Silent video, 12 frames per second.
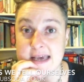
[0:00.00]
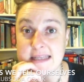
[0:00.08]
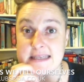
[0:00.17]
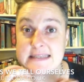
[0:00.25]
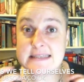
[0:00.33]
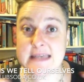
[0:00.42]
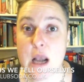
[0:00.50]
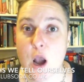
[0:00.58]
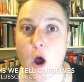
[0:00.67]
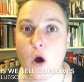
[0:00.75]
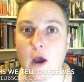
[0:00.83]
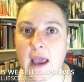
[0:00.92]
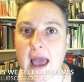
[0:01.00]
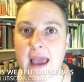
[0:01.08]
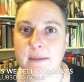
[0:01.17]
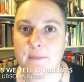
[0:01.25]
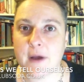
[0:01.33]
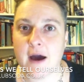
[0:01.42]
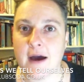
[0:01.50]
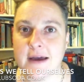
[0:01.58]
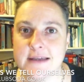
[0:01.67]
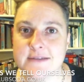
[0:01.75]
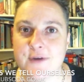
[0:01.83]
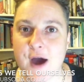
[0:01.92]
This is a long game,
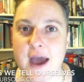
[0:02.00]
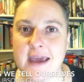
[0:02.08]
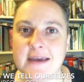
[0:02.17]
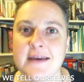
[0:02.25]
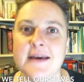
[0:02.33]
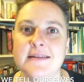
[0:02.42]
guys, right?